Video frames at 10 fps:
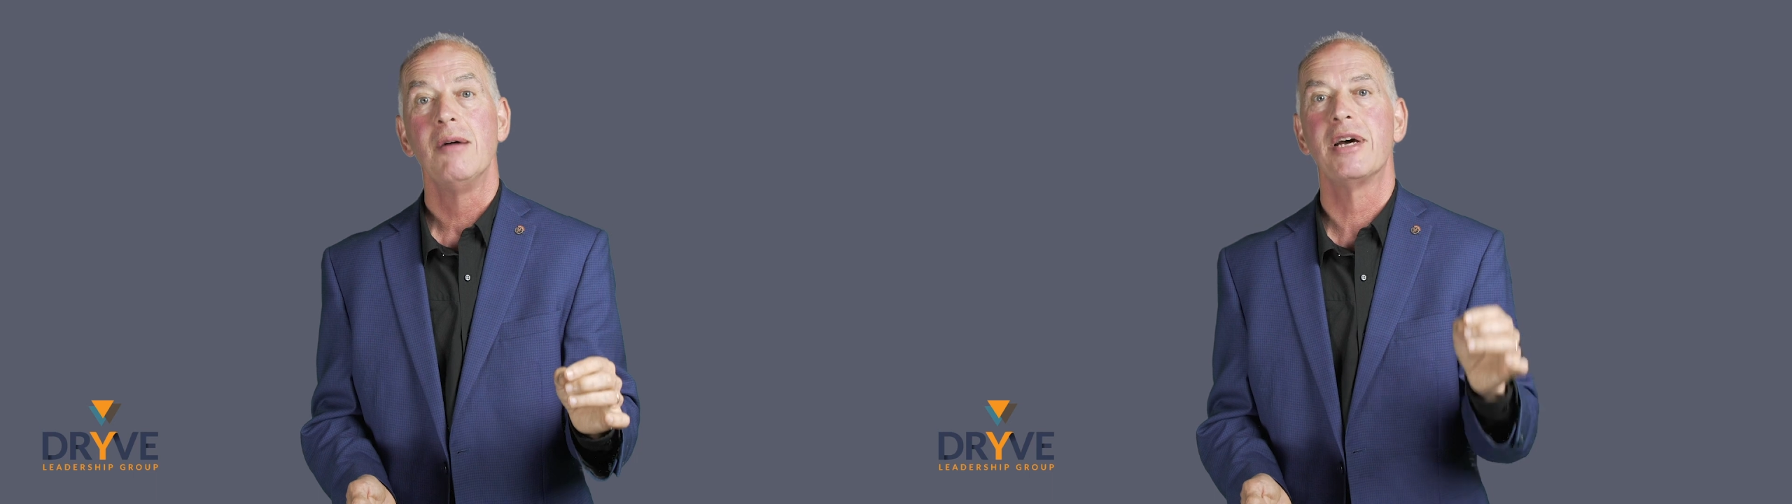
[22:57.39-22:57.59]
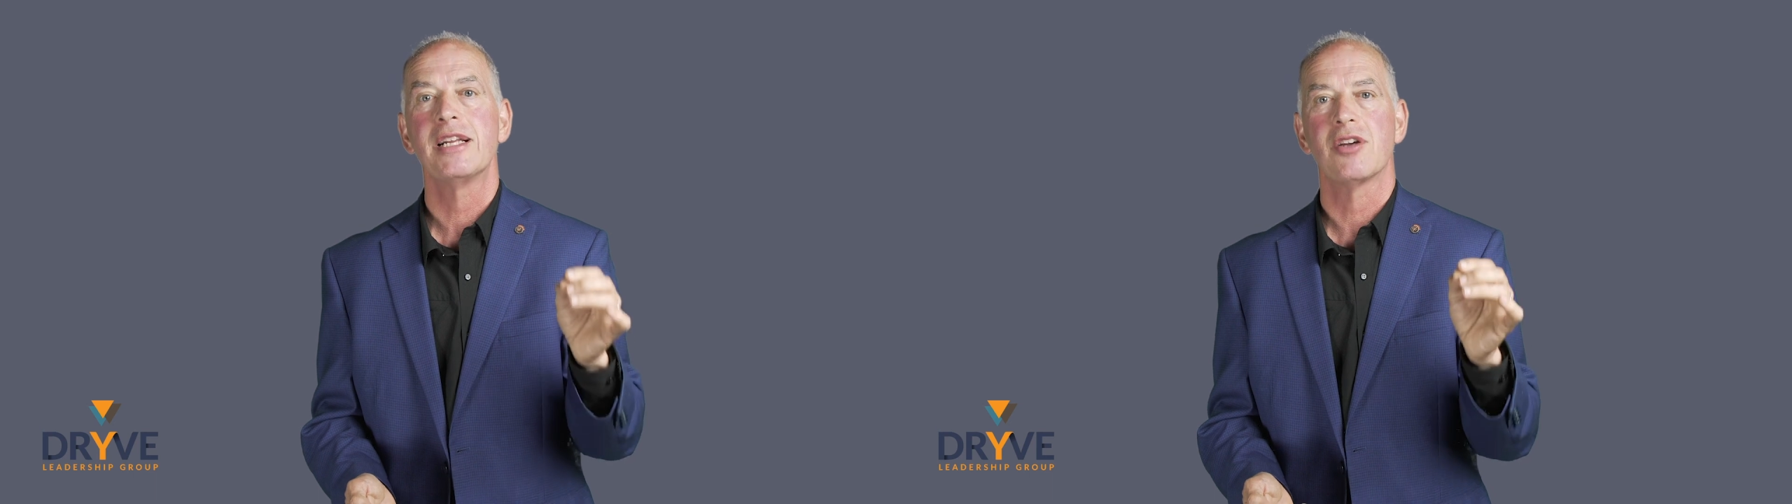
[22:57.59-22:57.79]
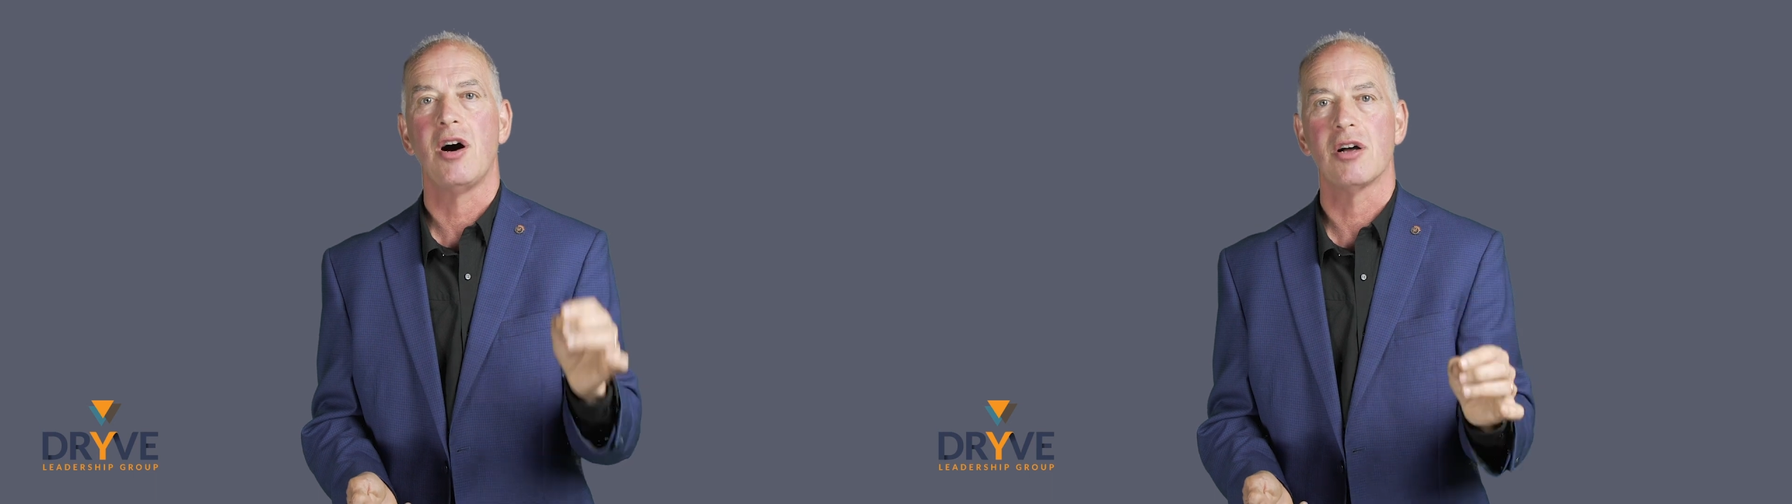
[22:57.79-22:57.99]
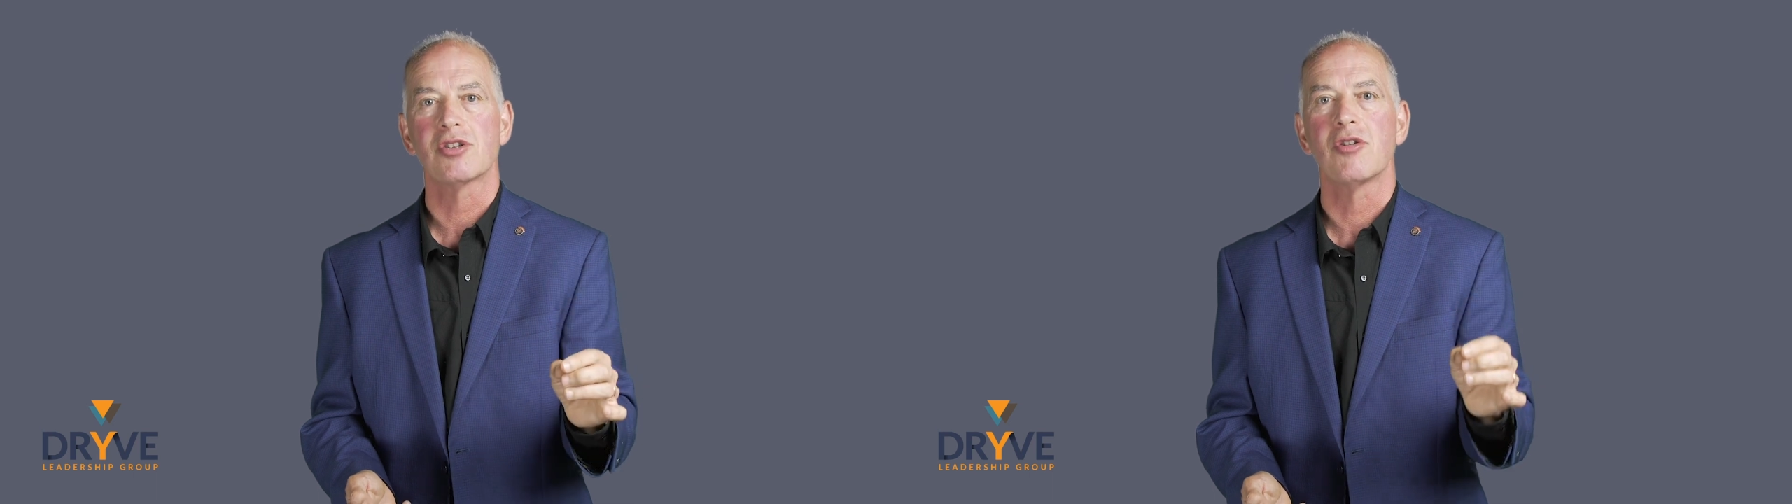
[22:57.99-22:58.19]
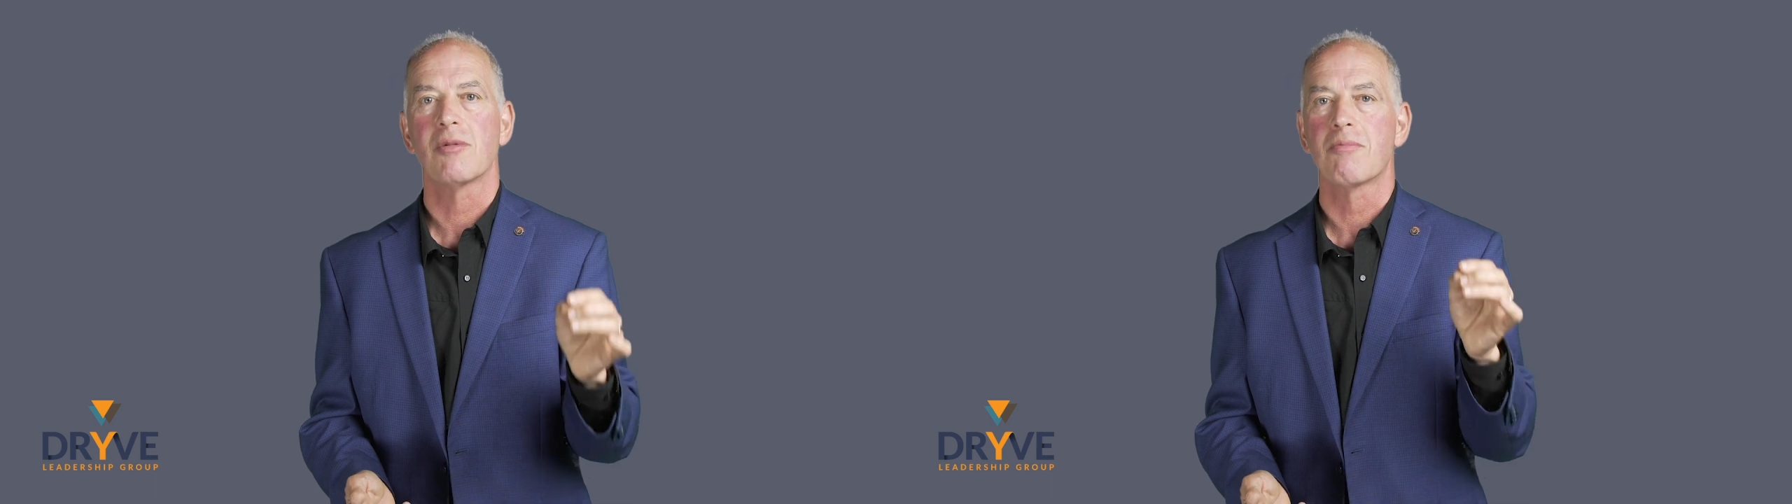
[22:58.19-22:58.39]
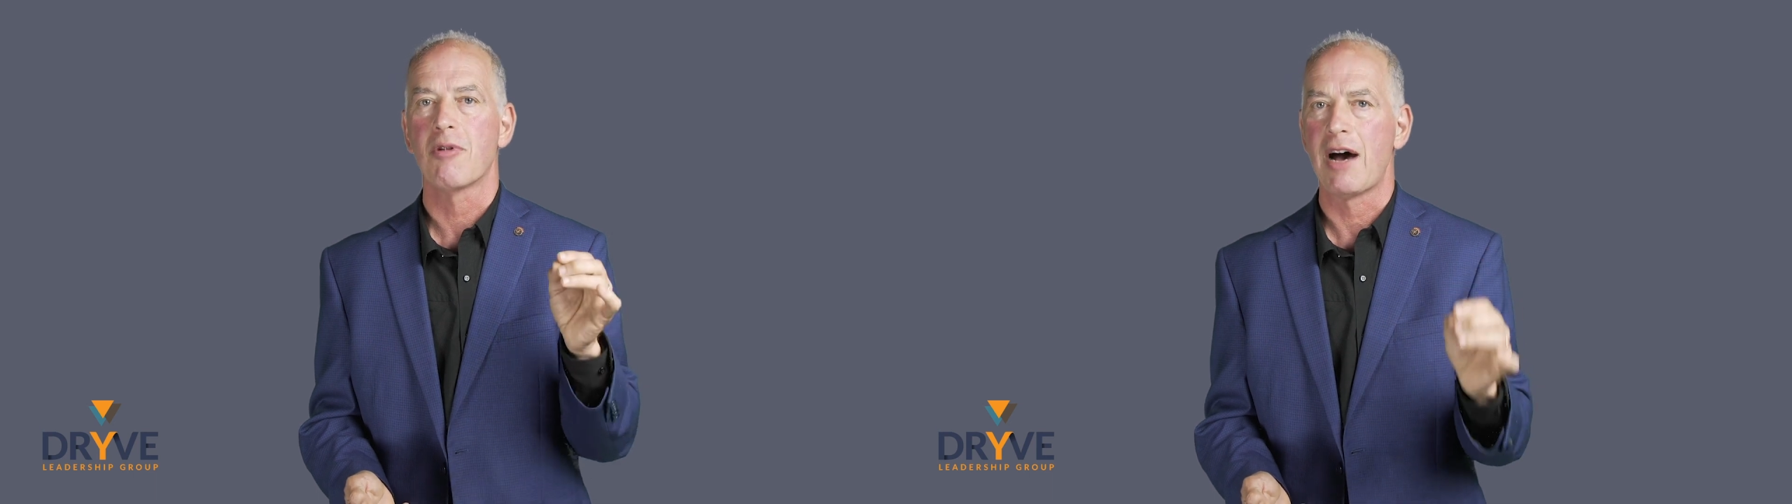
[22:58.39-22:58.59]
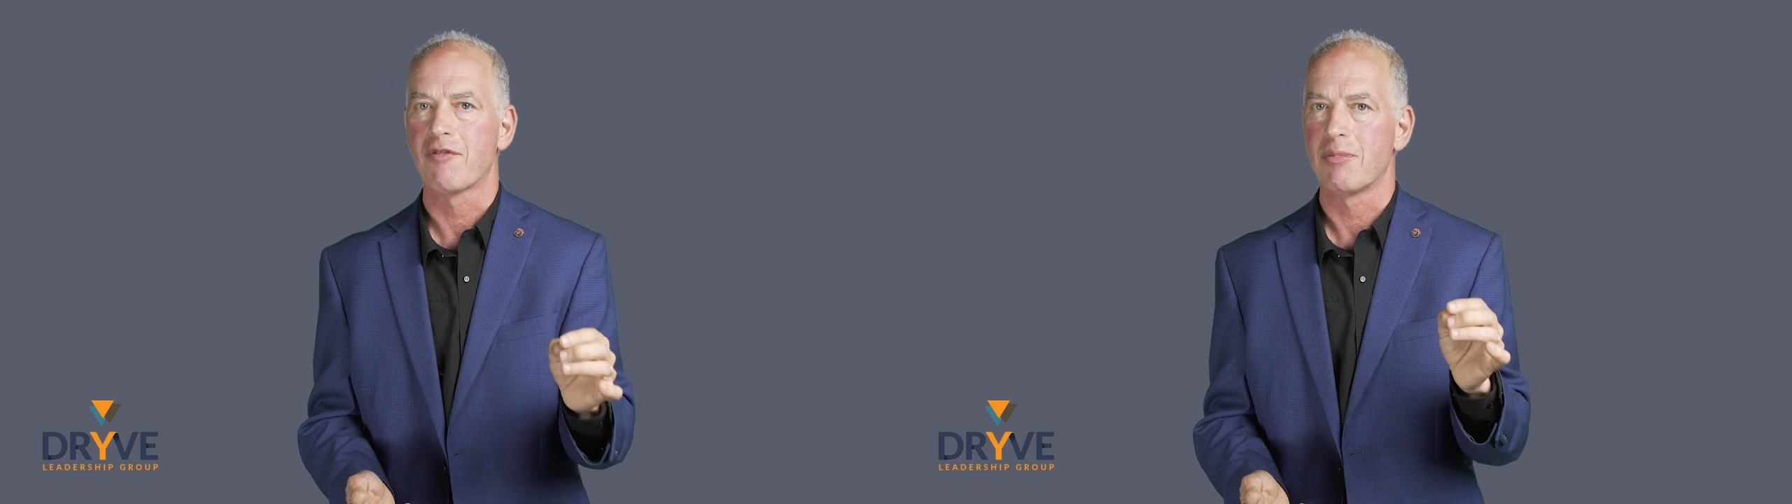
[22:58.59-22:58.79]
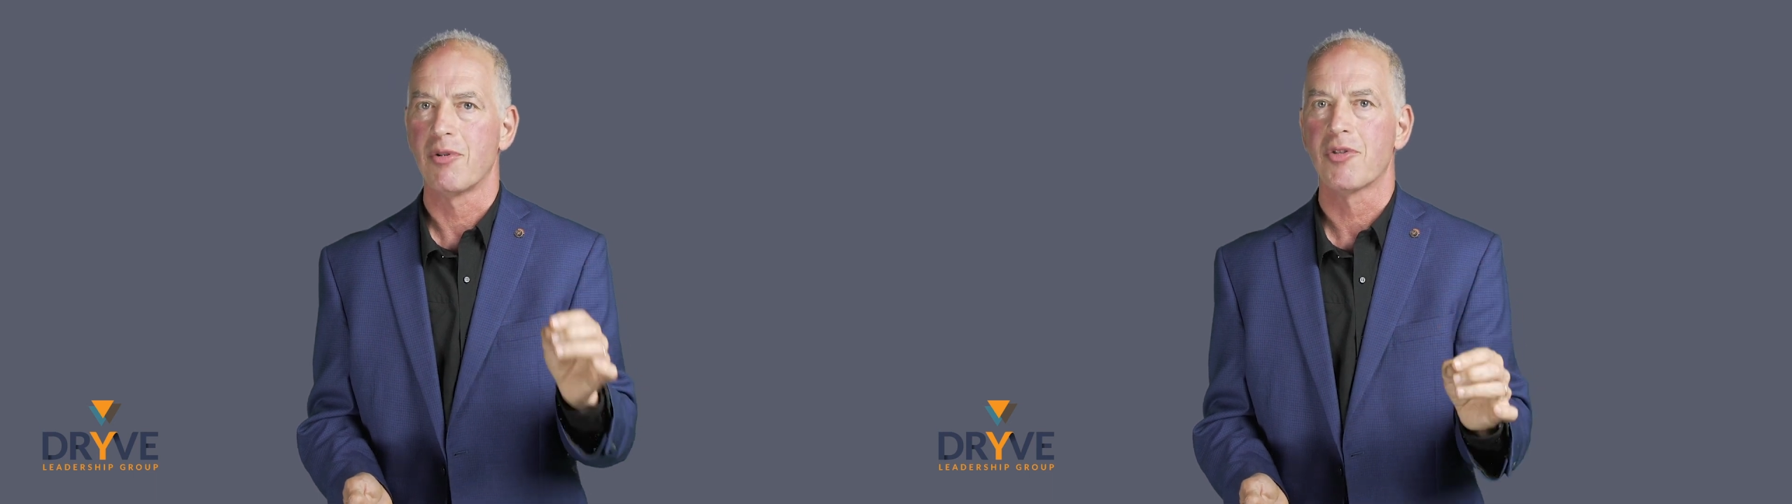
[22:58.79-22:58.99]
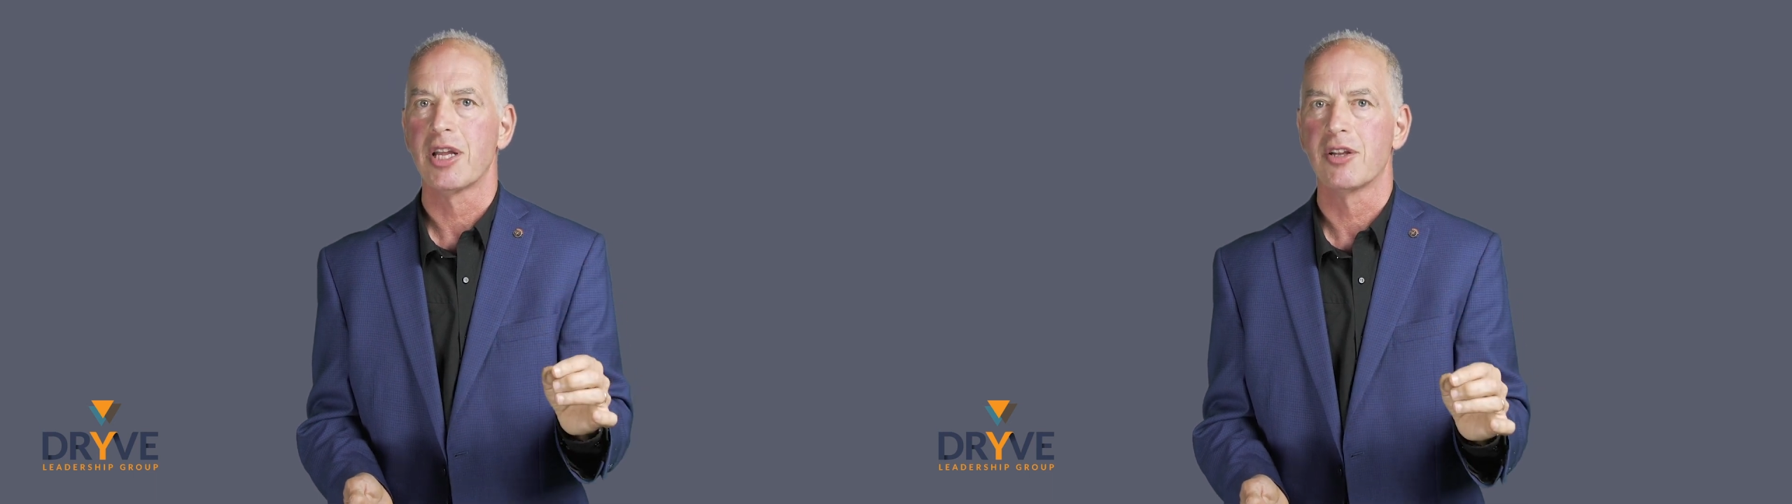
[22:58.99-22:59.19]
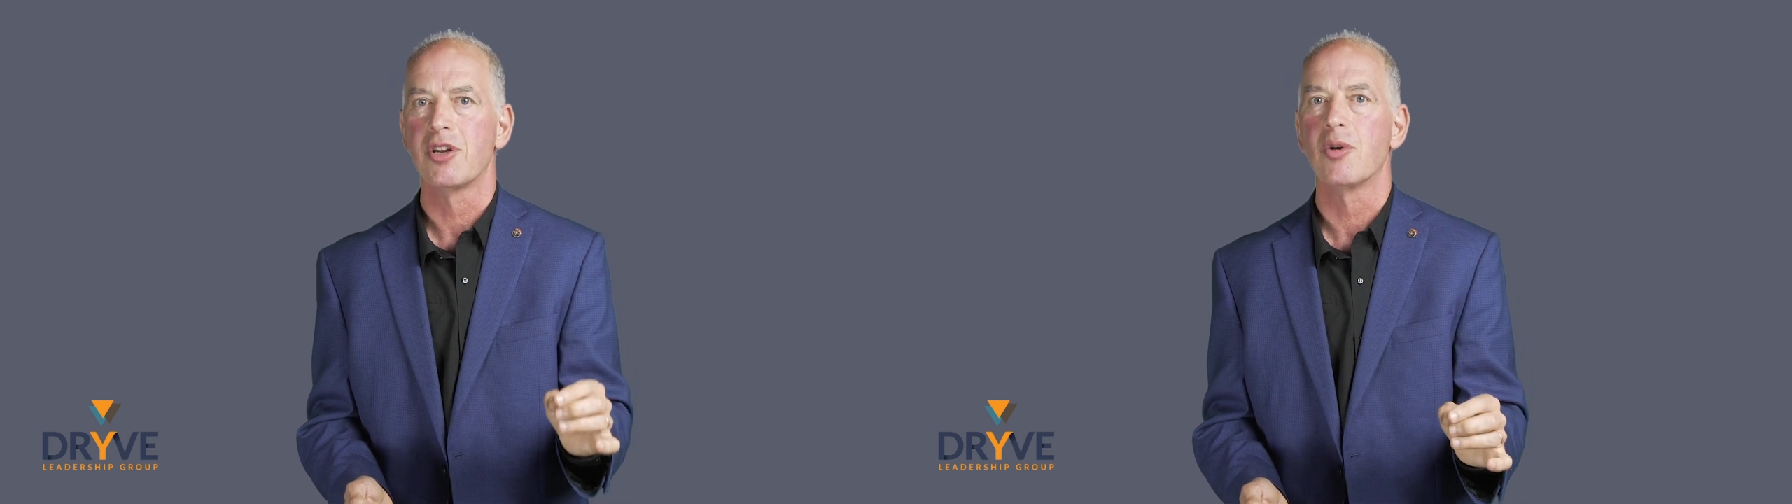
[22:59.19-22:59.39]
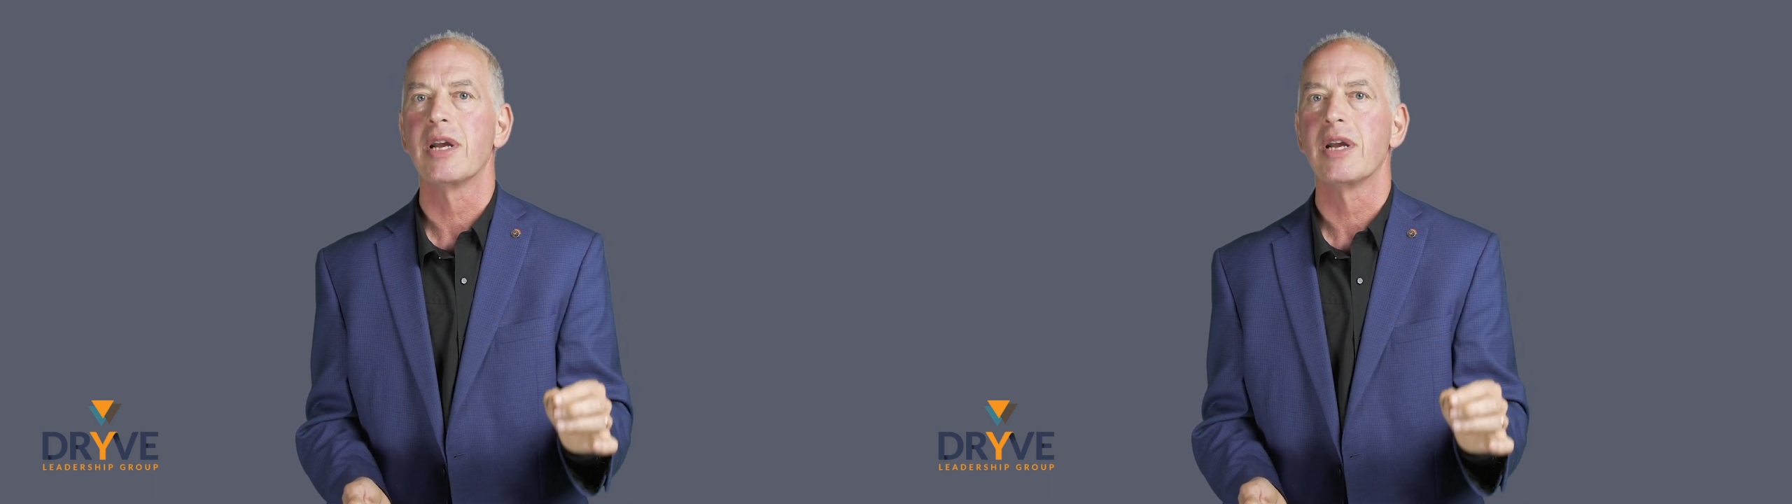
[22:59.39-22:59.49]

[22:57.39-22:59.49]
but it's also the profitable thing to do.